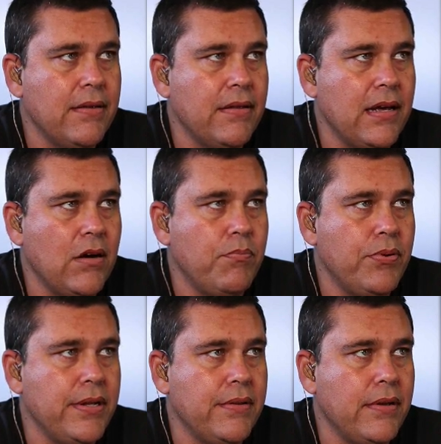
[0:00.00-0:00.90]

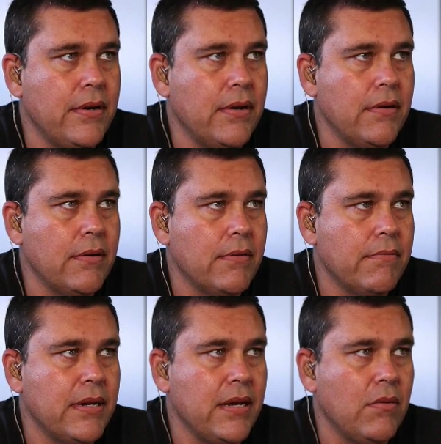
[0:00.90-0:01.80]
output there,
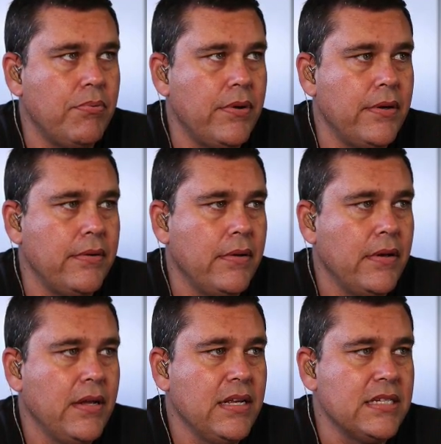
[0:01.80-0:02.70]
MIDI output,
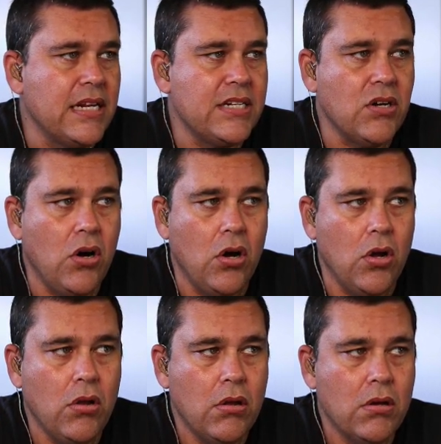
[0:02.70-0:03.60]
set it to
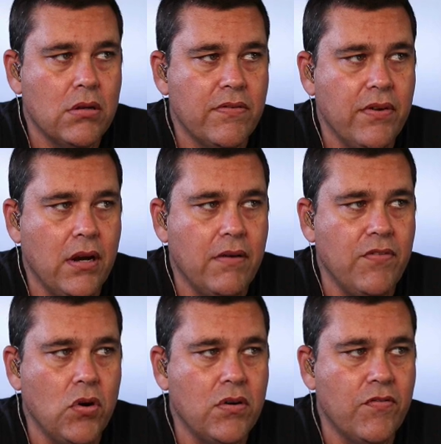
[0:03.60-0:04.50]
all,
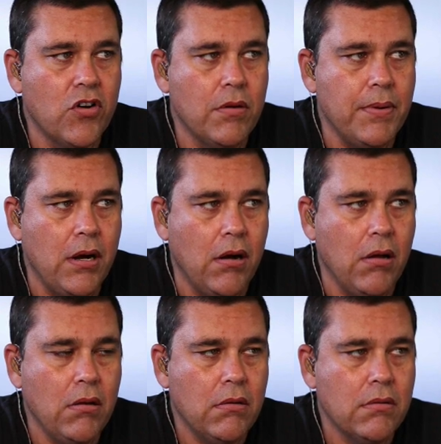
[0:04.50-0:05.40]
vocal verb
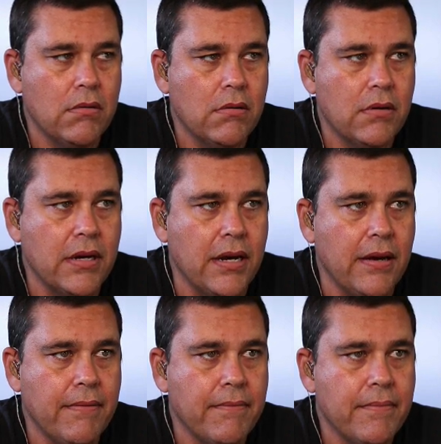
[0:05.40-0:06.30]
all. Okay.
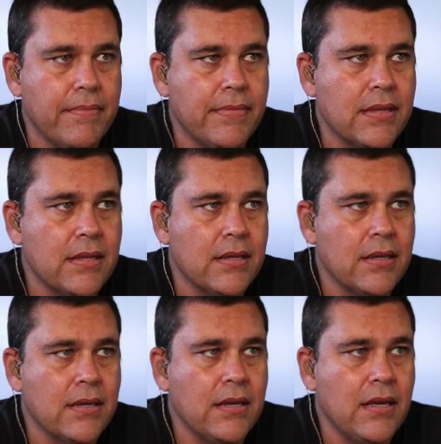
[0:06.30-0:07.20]

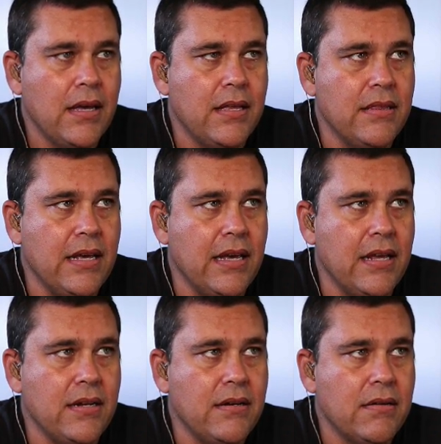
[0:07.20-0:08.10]
And
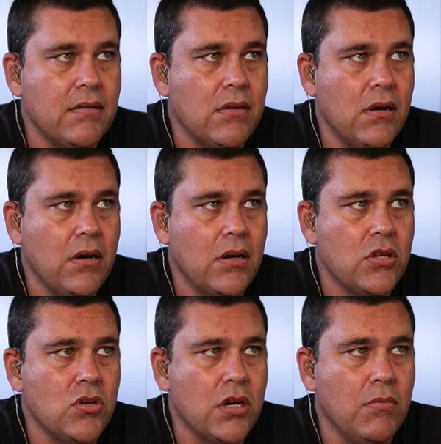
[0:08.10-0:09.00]
then
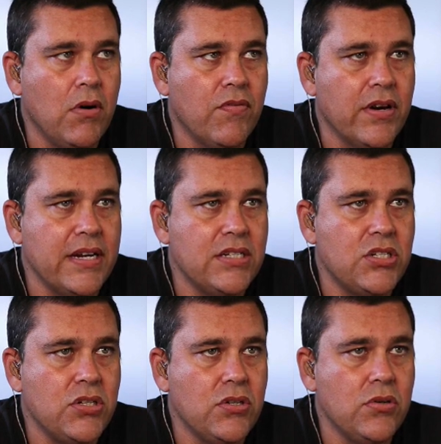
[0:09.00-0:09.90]
you come over
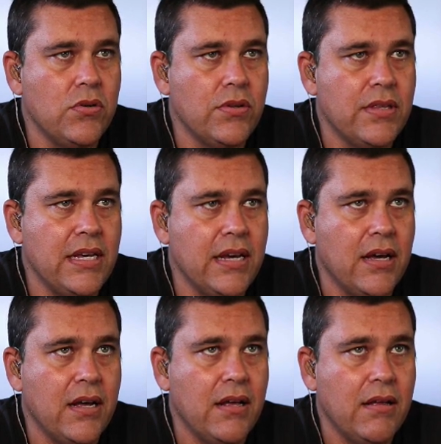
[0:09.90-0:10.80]
into the
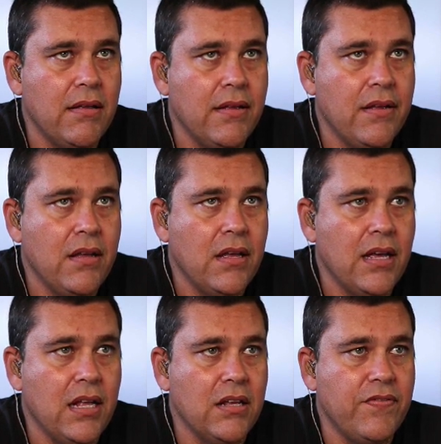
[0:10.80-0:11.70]

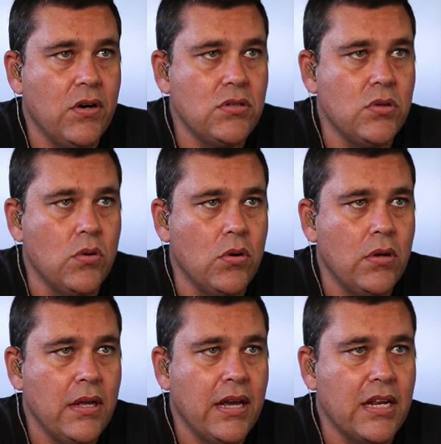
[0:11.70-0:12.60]
LFO tool
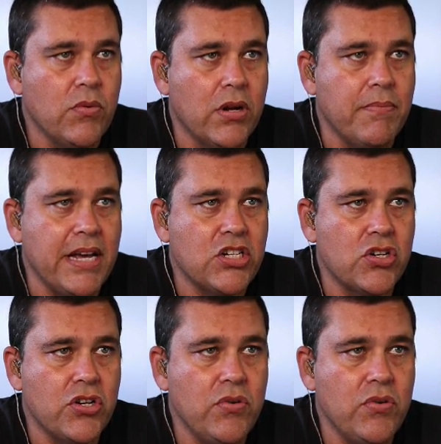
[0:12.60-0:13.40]
and you want to make sure you